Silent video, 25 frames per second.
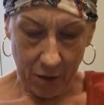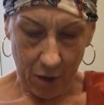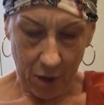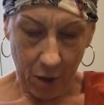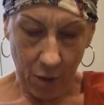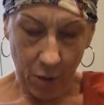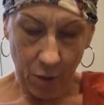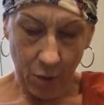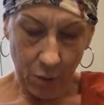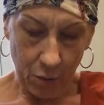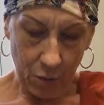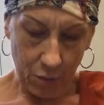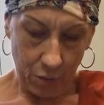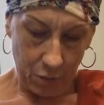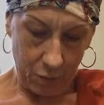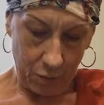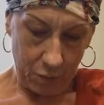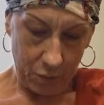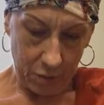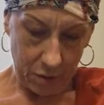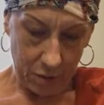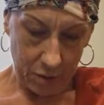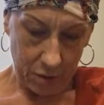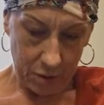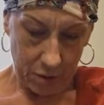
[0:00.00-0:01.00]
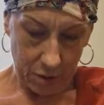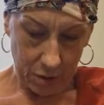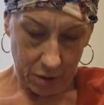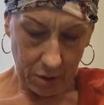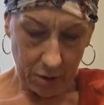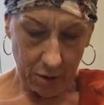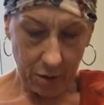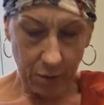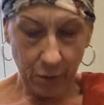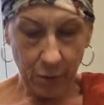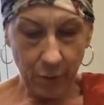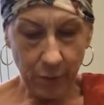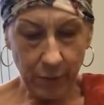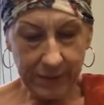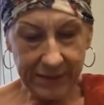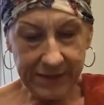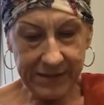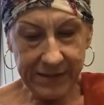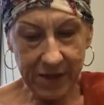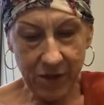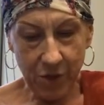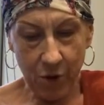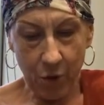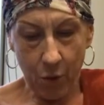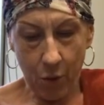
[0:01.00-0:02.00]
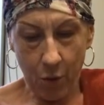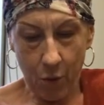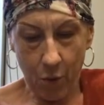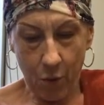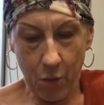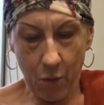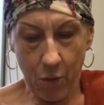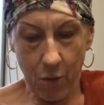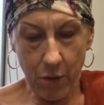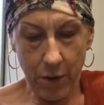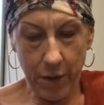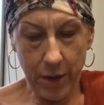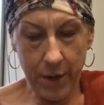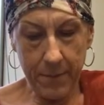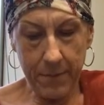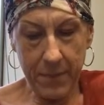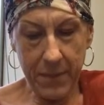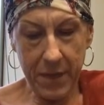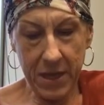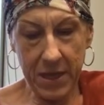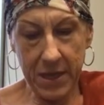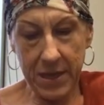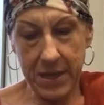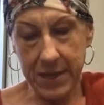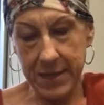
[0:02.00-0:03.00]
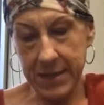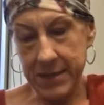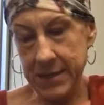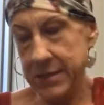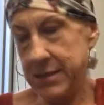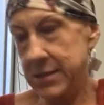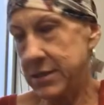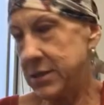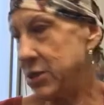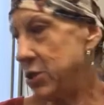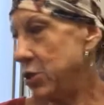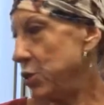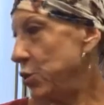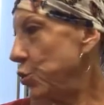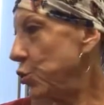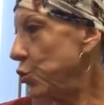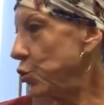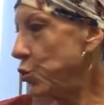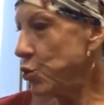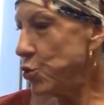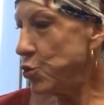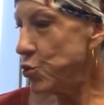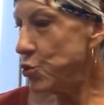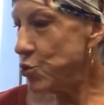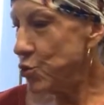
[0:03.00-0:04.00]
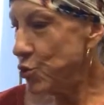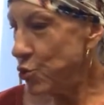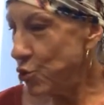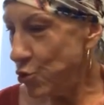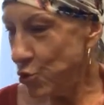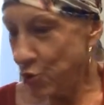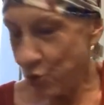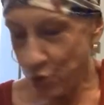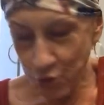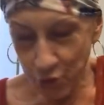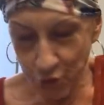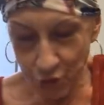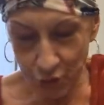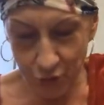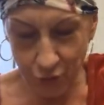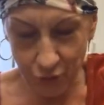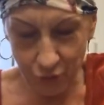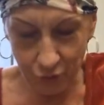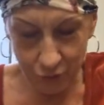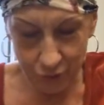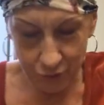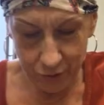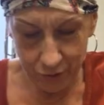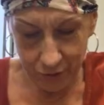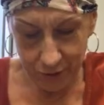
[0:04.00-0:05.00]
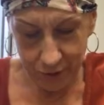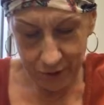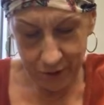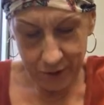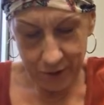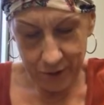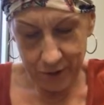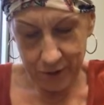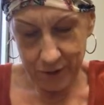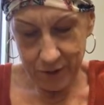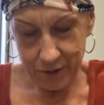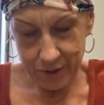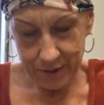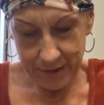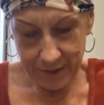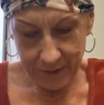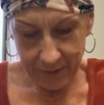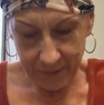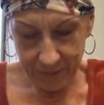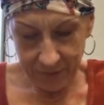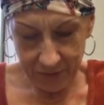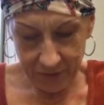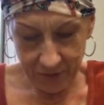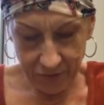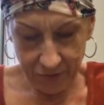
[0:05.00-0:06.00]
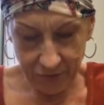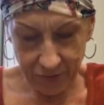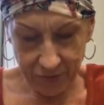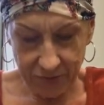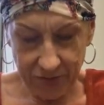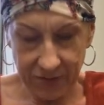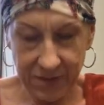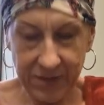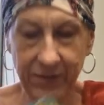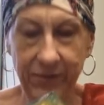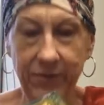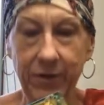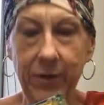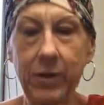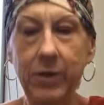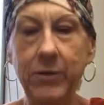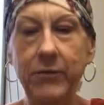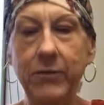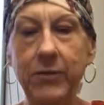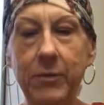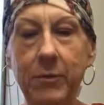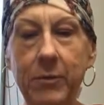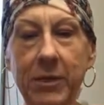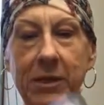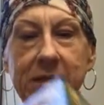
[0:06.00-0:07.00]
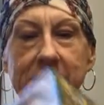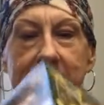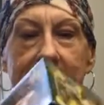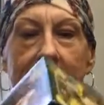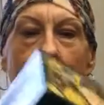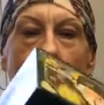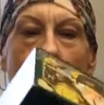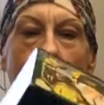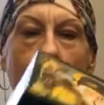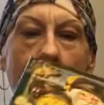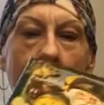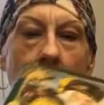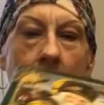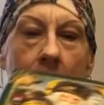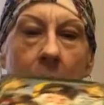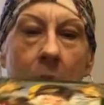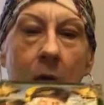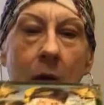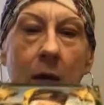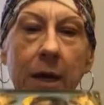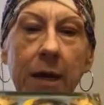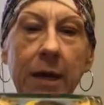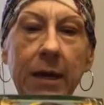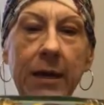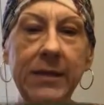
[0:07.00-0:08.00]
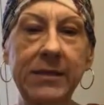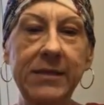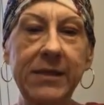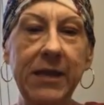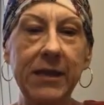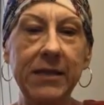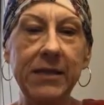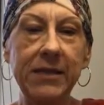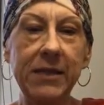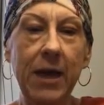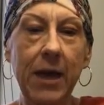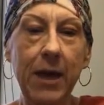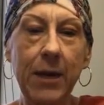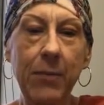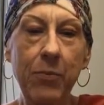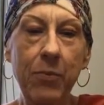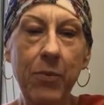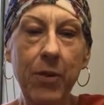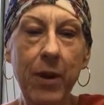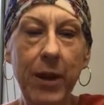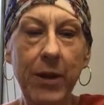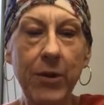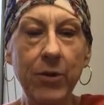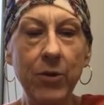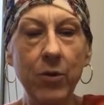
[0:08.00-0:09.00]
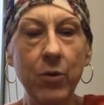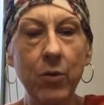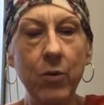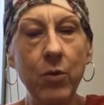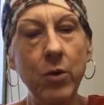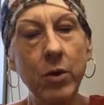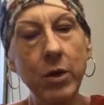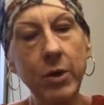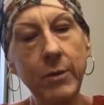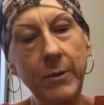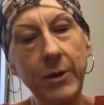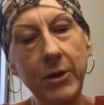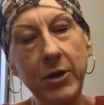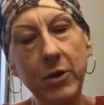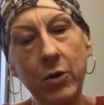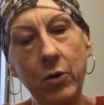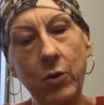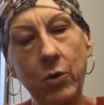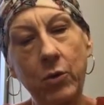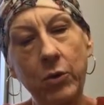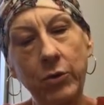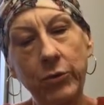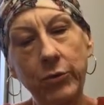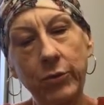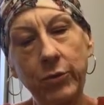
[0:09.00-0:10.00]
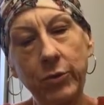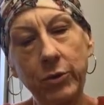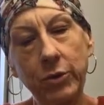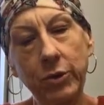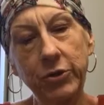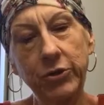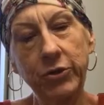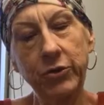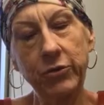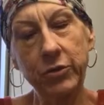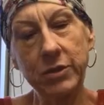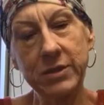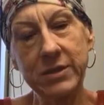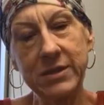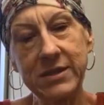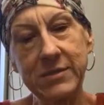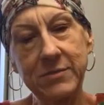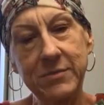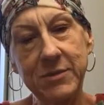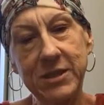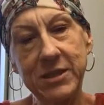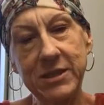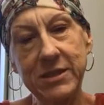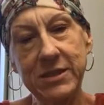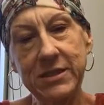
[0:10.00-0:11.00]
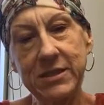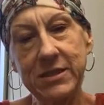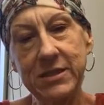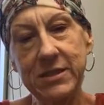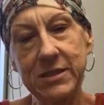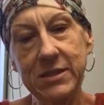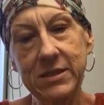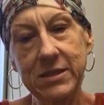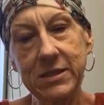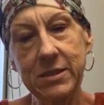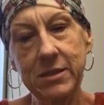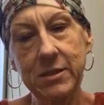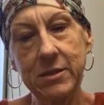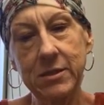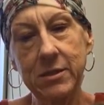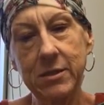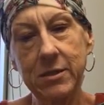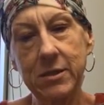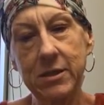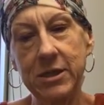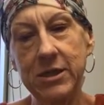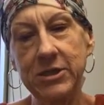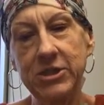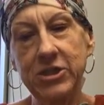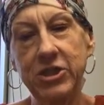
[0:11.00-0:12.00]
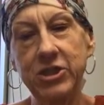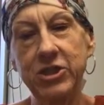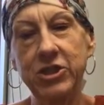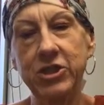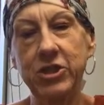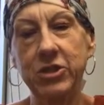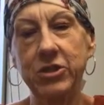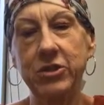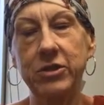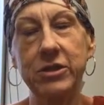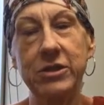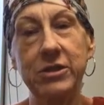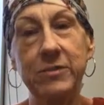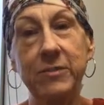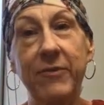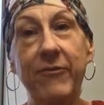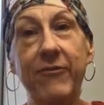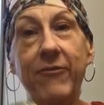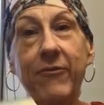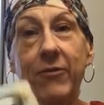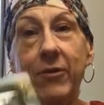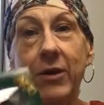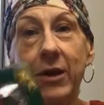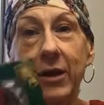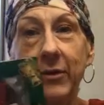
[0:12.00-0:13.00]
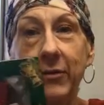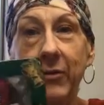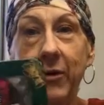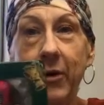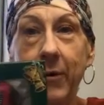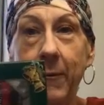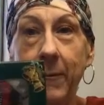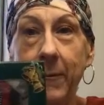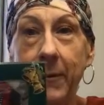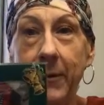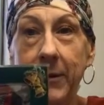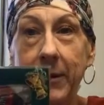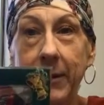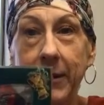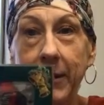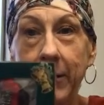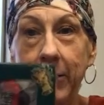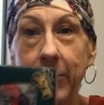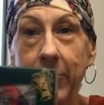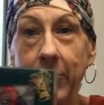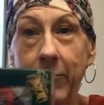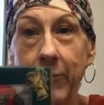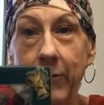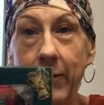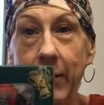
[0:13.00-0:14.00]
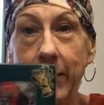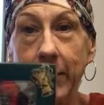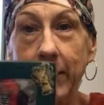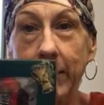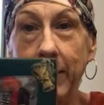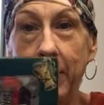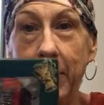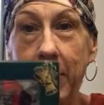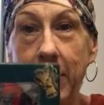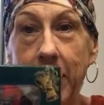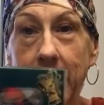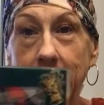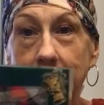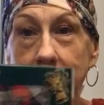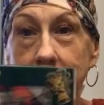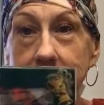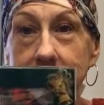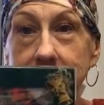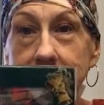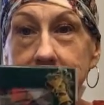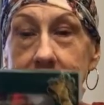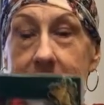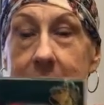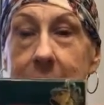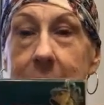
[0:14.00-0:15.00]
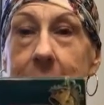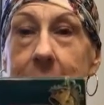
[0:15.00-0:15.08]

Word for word: Oh, oh, it's an ornament. Ooh, ooh, ooh. Now I'm gonna throw stuff all over the place. Oh, it's a typewriter ornament, Old World Christmas. I should show you this before I open it and wreck the box